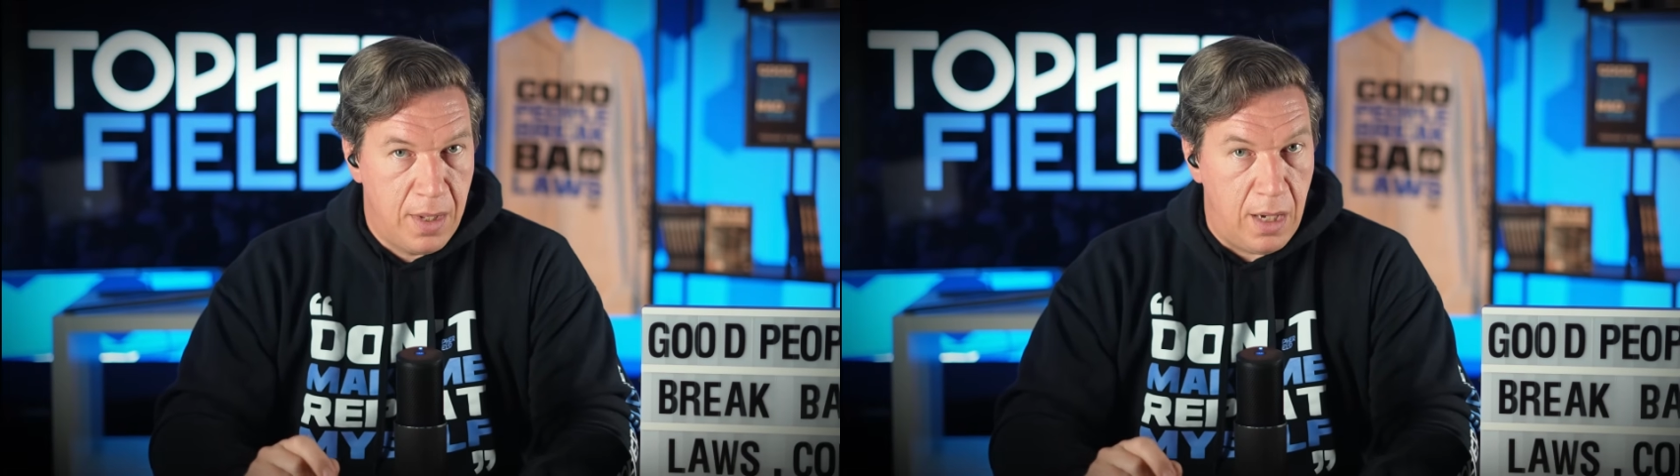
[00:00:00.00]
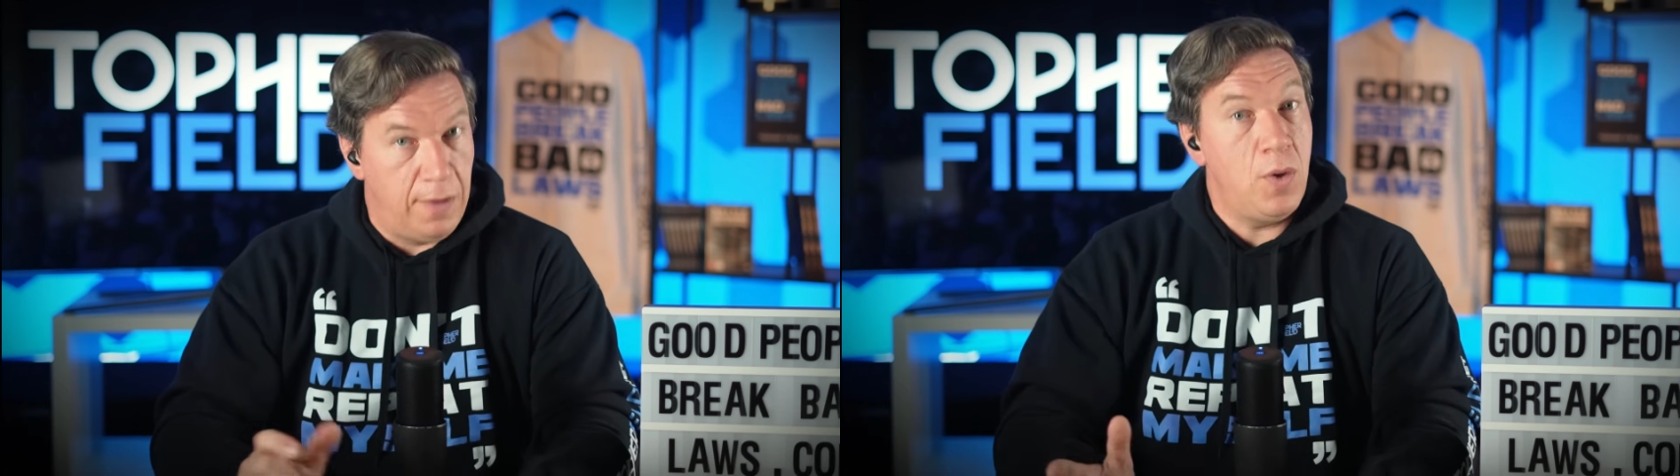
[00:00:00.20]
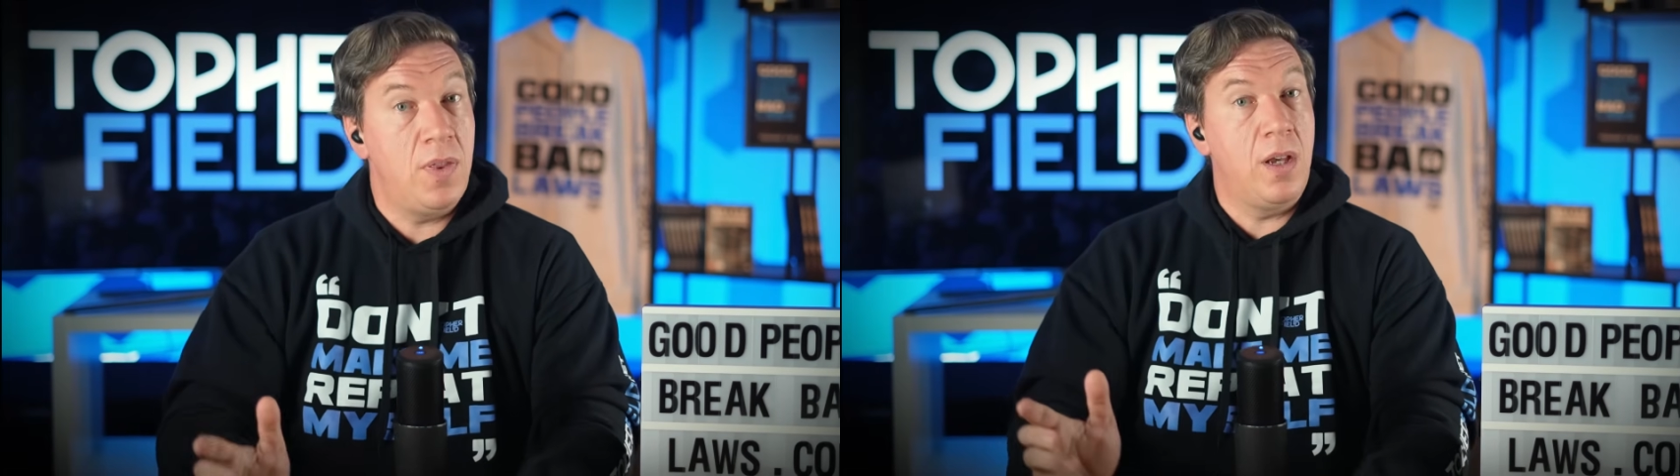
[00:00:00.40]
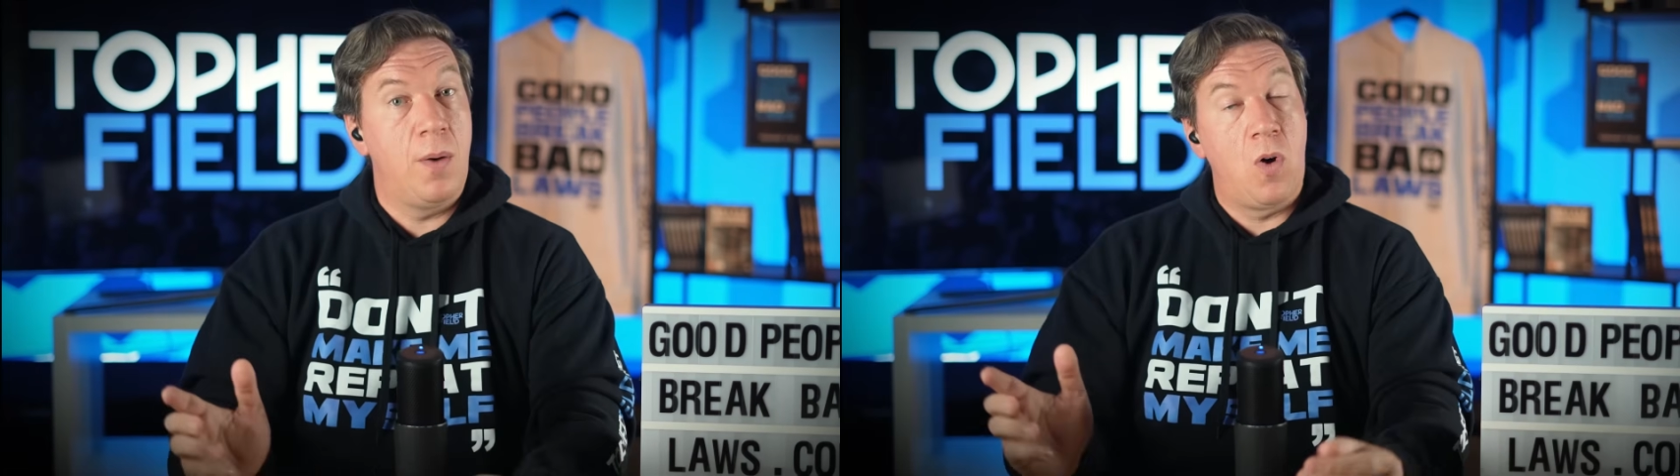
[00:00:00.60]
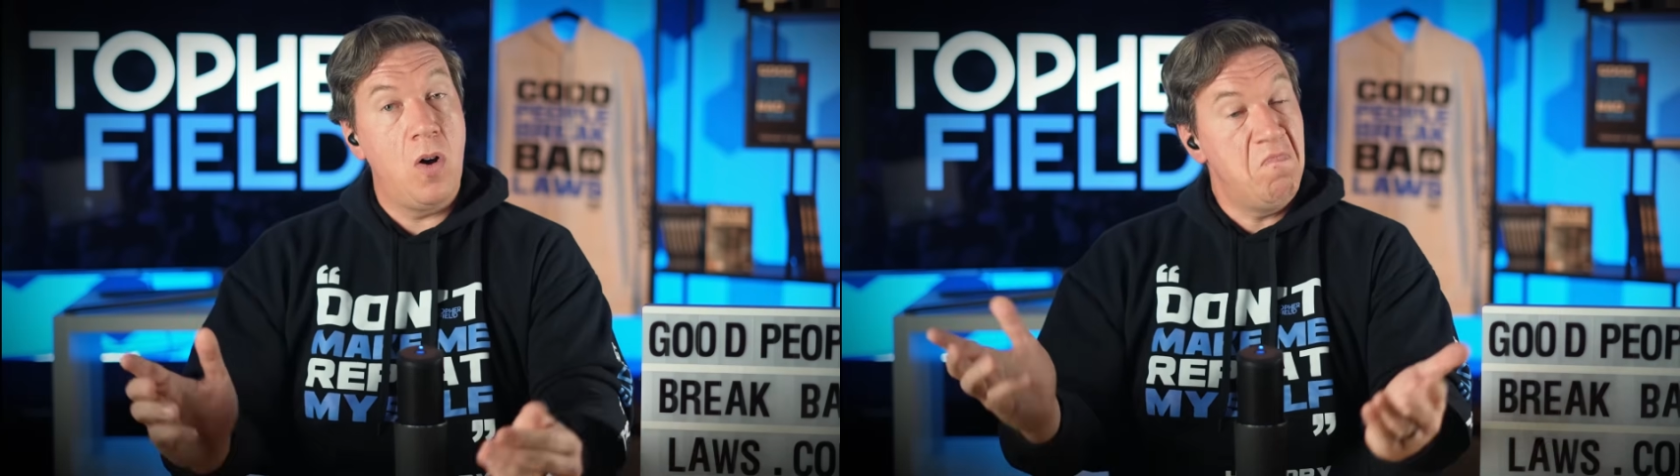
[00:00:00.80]
And if you think
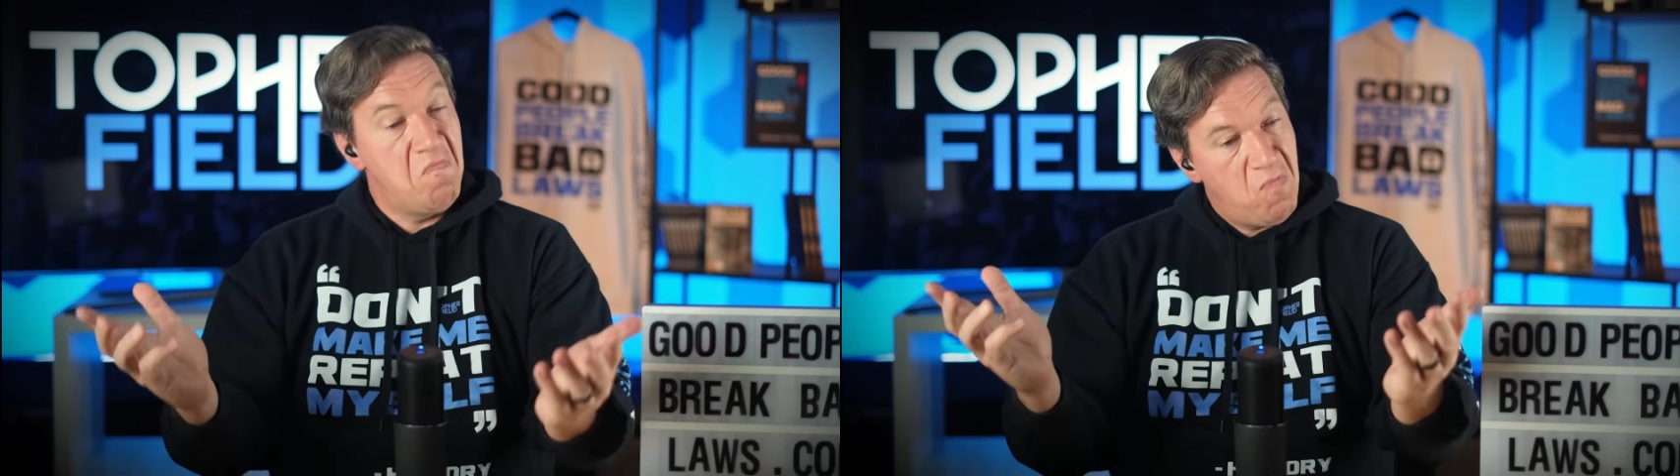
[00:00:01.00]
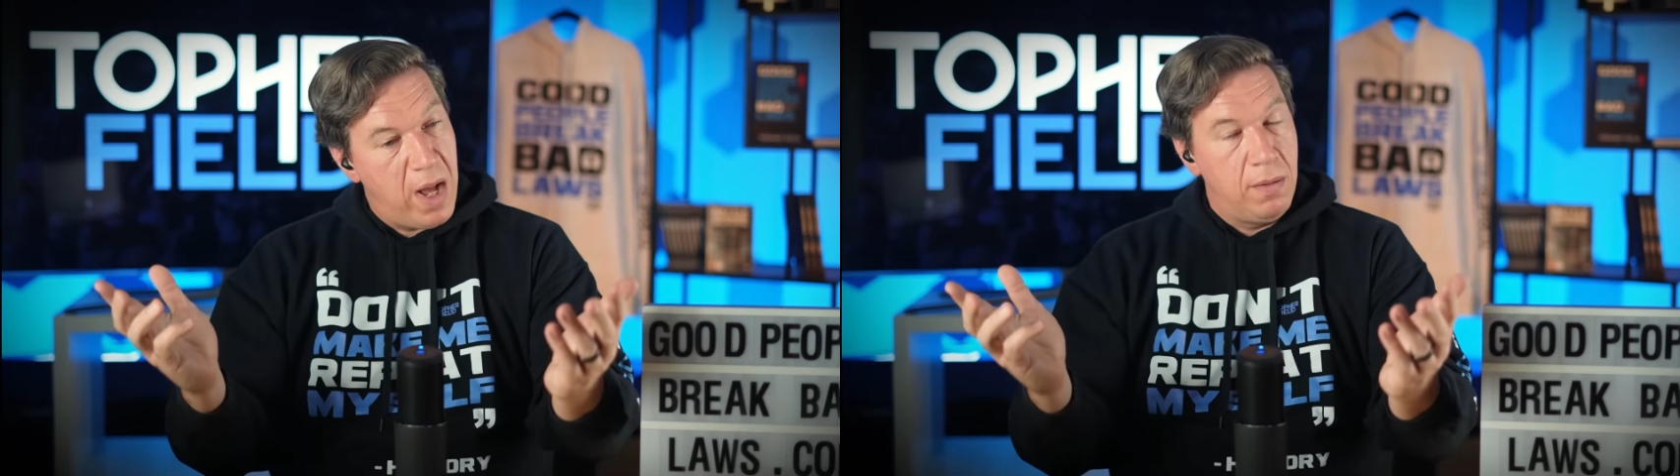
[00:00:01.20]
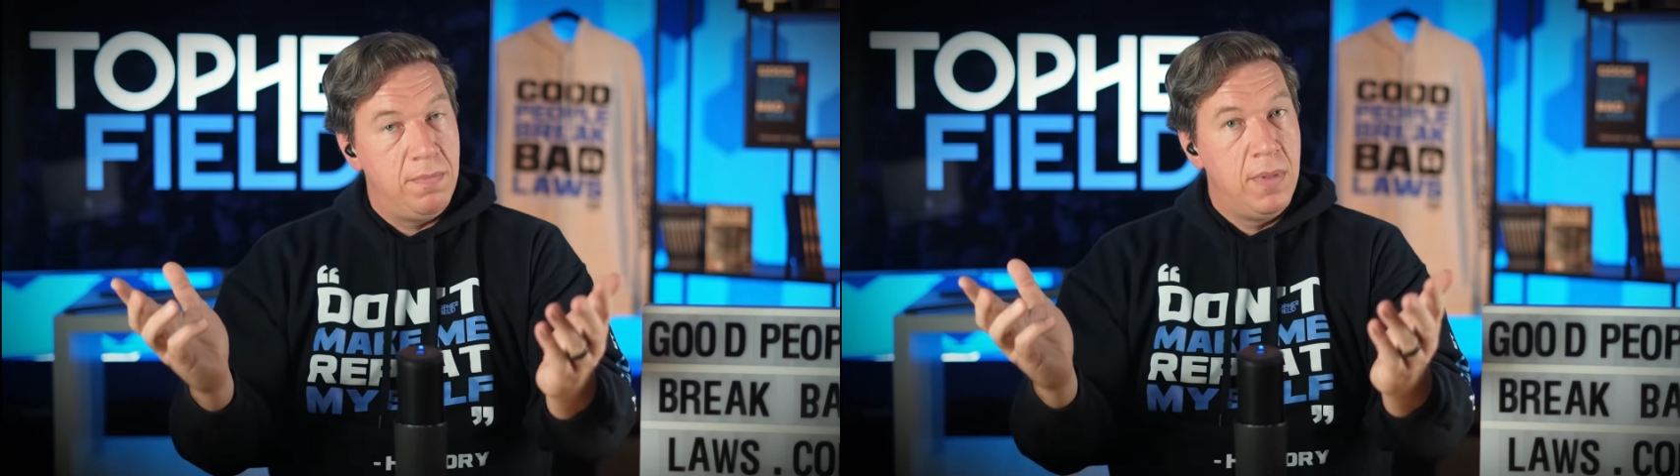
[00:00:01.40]
I'm wrong, well,